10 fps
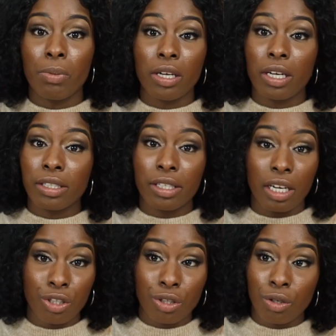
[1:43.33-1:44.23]
be
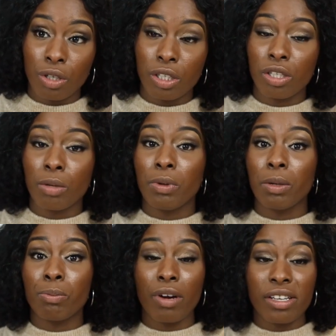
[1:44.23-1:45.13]
intentional, is to
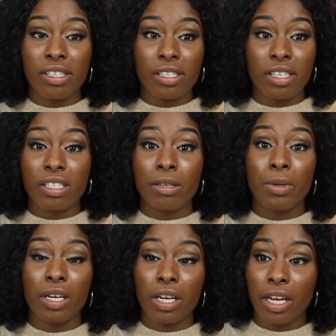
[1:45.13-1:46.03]
be present, is to
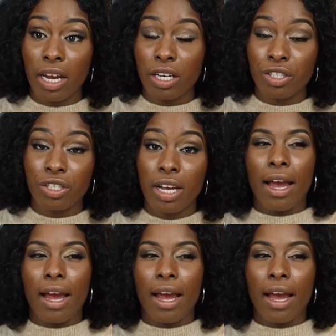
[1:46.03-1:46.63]
be engaged.